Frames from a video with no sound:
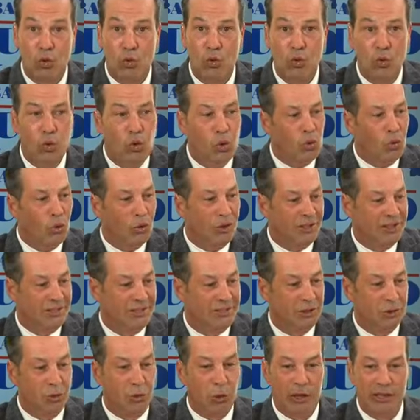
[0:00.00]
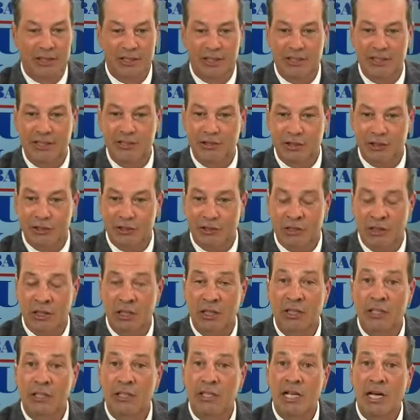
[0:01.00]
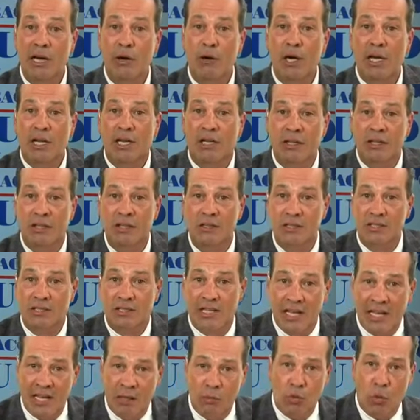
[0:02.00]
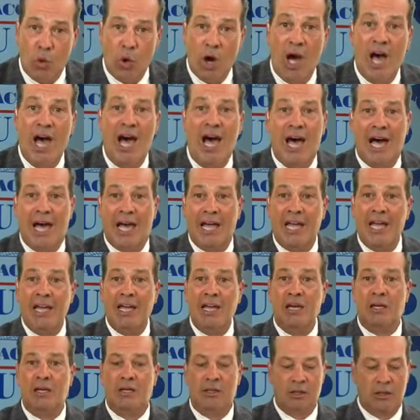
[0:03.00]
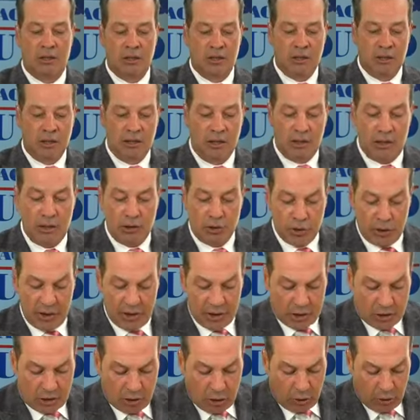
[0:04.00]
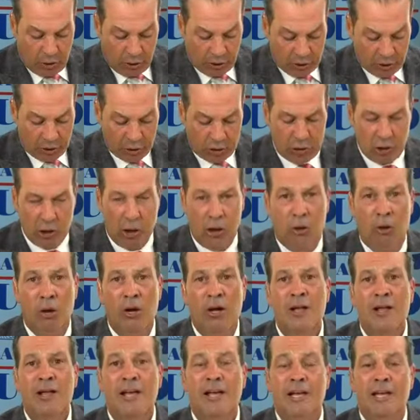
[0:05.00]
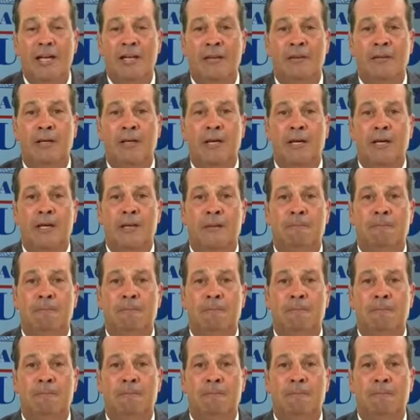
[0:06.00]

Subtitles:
Ooh, it's quite delicious. Now I can understand why he drinks during the show. And,